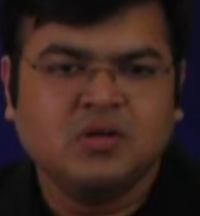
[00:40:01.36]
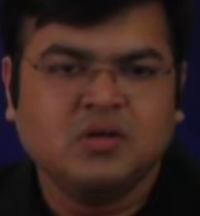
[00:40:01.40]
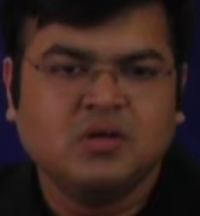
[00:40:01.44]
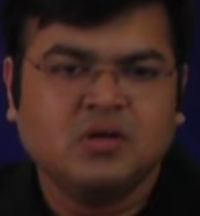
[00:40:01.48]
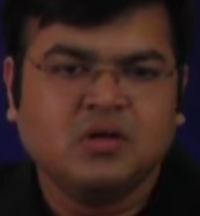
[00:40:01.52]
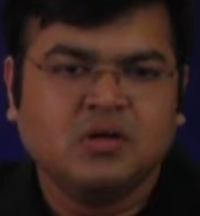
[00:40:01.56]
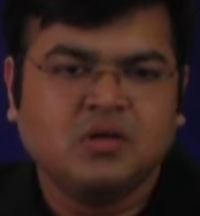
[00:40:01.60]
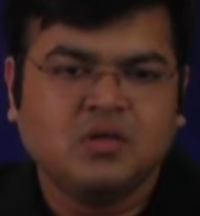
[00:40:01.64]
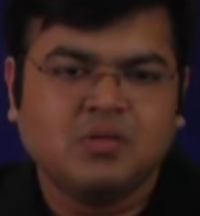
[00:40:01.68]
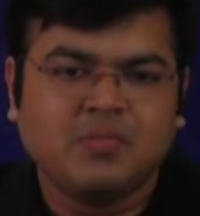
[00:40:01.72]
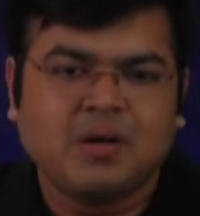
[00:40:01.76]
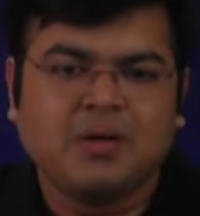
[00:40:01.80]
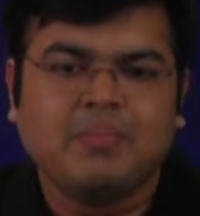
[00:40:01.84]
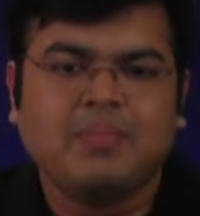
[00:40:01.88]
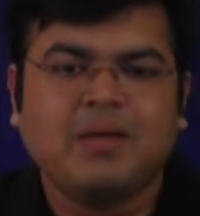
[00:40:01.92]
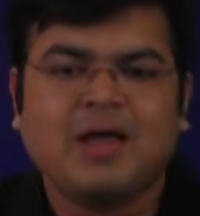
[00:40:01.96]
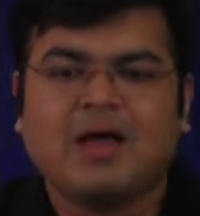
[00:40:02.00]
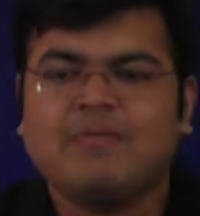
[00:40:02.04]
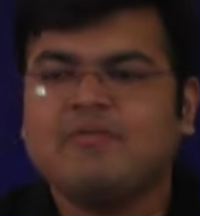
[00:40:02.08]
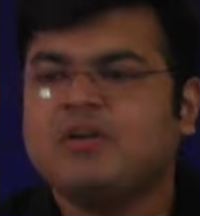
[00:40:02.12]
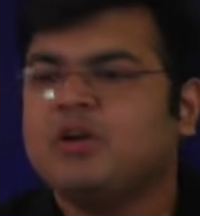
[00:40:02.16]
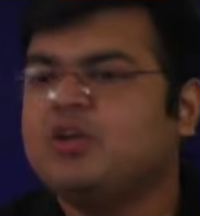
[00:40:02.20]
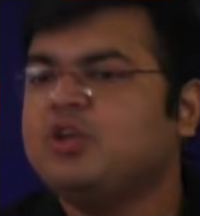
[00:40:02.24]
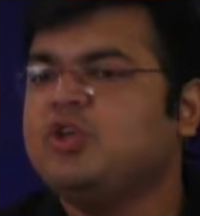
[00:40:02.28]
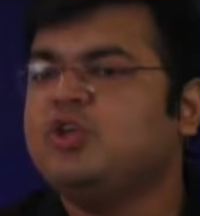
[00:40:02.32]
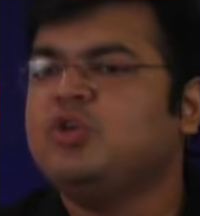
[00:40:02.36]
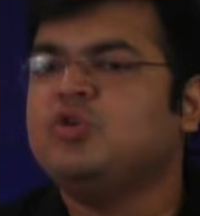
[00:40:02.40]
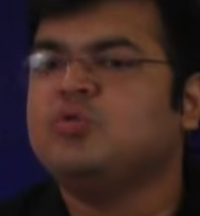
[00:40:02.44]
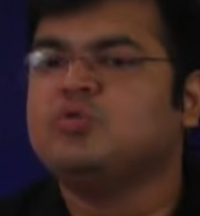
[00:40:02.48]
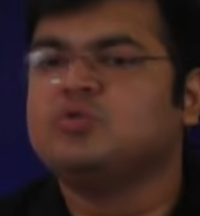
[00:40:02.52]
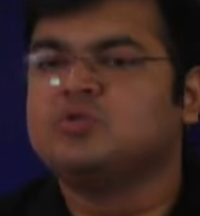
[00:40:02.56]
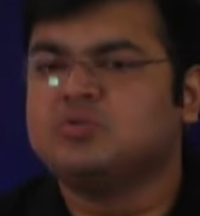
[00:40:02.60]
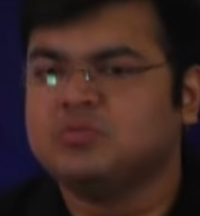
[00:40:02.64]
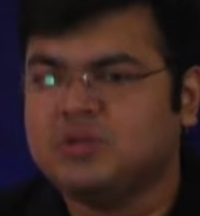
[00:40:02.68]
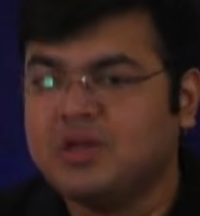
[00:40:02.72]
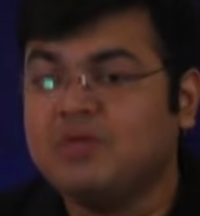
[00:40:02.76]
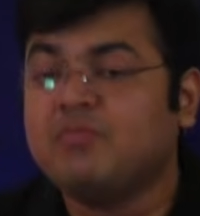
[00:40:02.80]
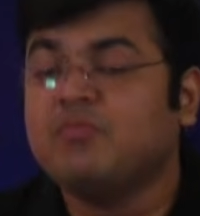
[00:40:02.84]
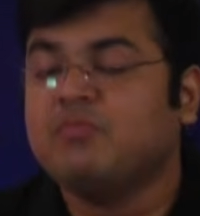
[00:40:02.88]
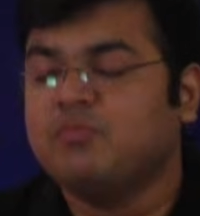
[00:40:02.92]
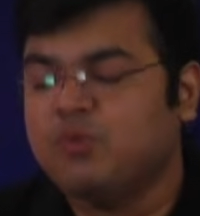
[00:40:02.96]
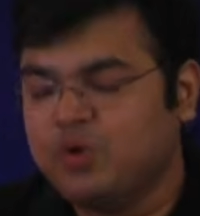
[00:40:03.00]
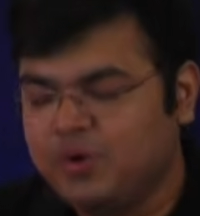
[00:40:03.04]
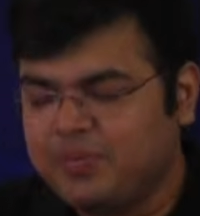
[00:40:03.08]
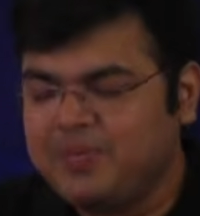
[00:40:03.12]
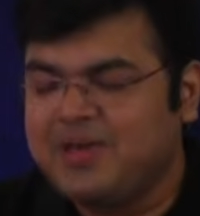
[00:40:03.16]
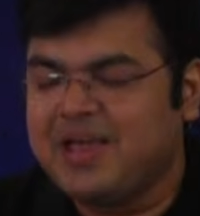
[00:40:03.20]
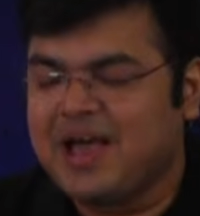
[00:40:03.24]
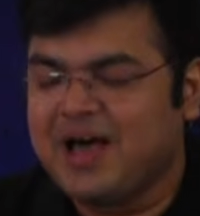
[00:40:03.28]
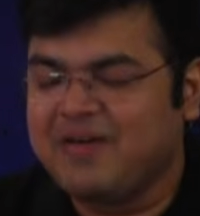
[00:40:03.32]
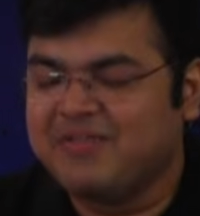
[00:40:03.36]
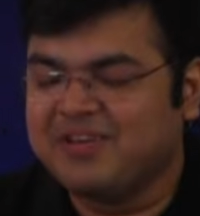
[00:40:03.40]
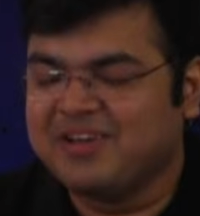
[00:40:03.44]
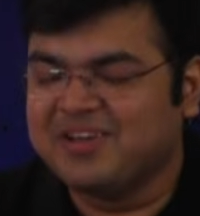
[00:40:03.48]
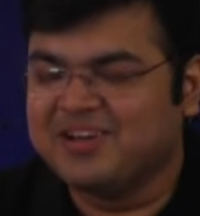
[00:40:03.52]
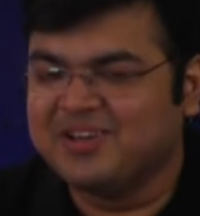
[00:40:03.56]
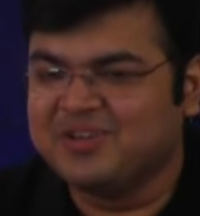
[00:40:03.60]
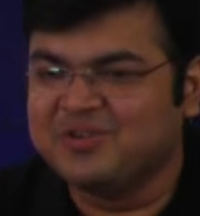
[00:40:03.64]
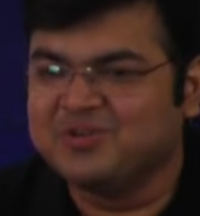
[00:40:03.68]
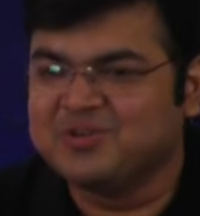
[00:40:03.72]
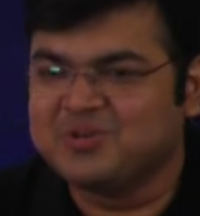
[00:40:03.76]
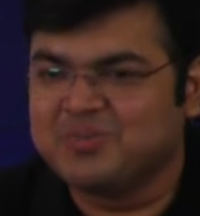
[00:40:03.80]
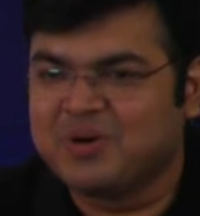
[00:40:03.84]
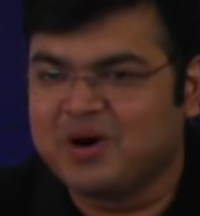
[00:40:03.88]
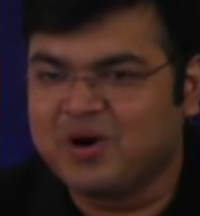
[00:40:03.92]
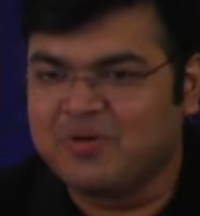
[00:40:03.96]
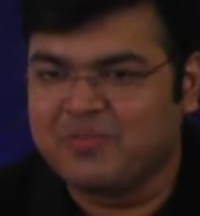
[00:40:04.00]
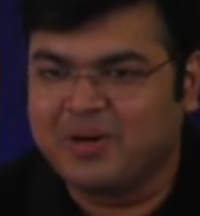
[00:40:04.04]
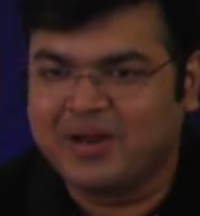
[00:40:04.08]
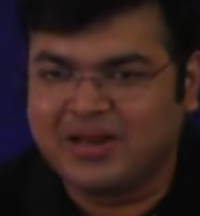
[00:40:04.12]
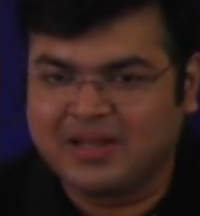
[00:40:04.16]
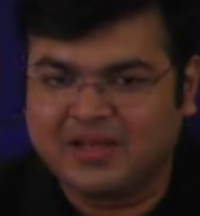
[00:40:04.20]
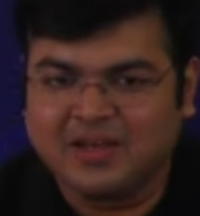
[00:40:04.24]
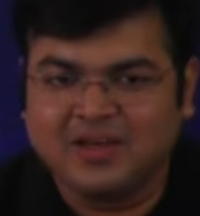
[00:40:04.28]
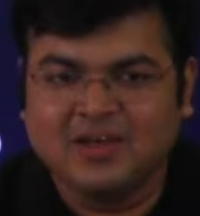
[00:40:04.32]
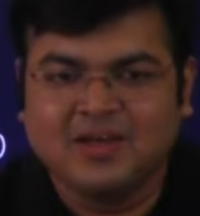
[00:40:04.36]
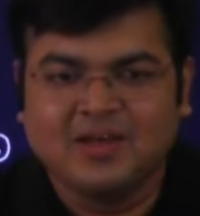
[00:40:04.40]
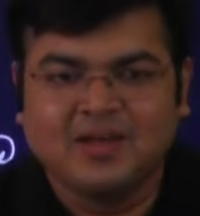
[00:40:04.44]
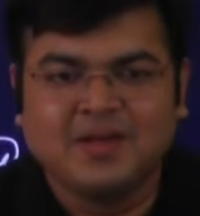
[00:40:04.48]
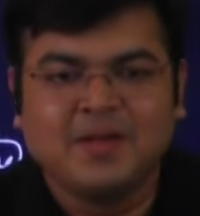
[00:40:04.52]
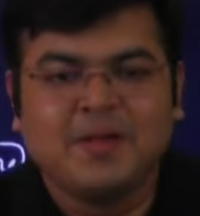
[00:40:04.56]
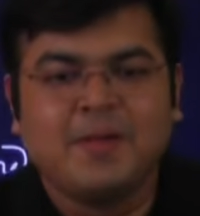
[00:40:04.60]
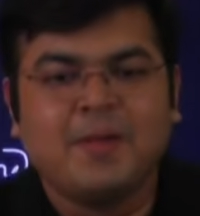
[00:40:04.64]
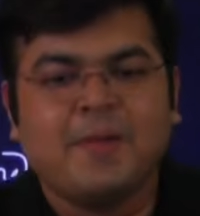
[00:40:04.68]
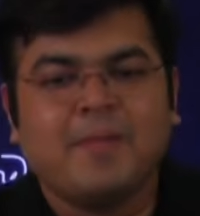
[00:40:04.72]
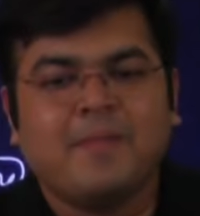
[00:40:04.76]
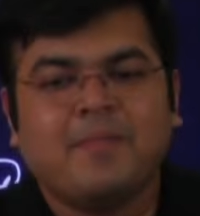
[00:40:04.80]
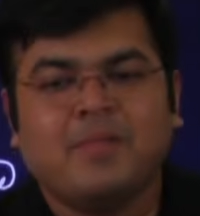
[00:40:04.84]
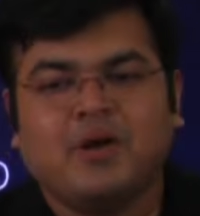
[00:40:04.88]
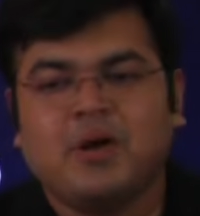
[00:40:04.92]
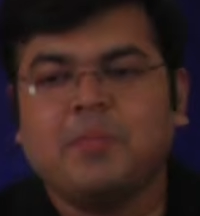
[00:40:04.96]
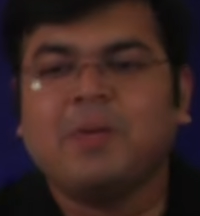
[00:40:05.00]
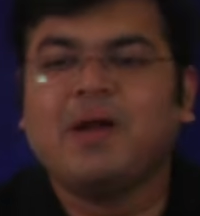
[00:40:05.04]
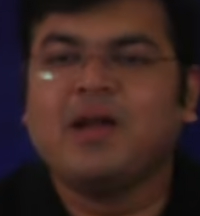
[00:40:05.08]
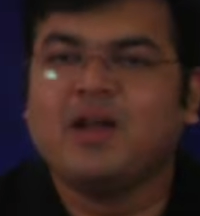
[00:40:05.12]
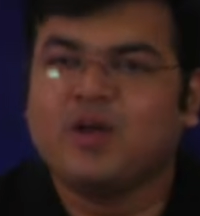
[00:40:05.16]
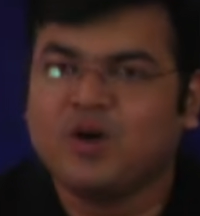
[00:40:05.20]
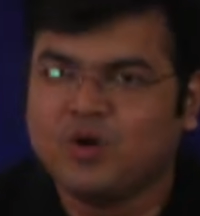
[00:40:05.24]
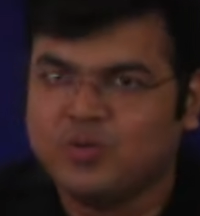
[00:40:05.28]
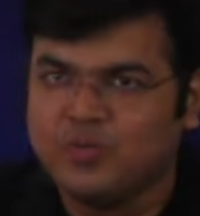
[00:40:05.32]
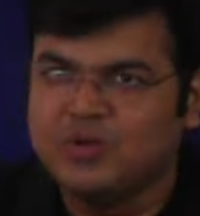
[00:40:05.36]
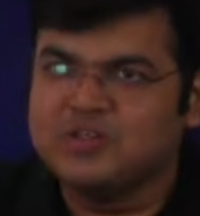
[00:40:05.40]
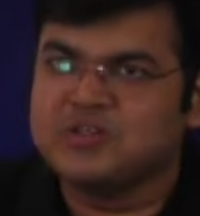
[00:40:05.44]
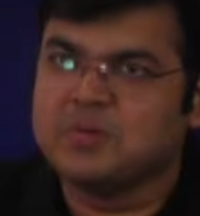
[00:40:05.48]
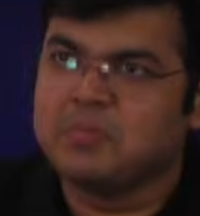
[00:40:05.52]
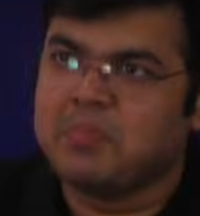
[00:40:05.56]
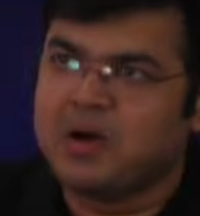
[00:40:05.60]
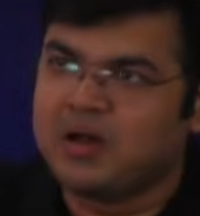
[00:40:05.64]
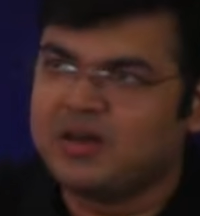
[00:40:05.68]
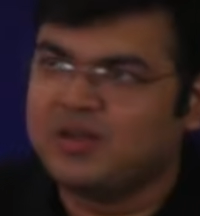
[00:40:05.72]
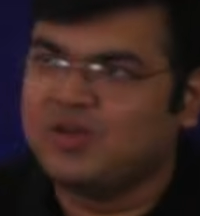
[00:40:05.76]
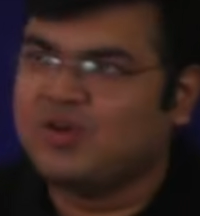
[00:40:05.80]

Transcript: They would be having a huge amount of money, depending on which Ambani you're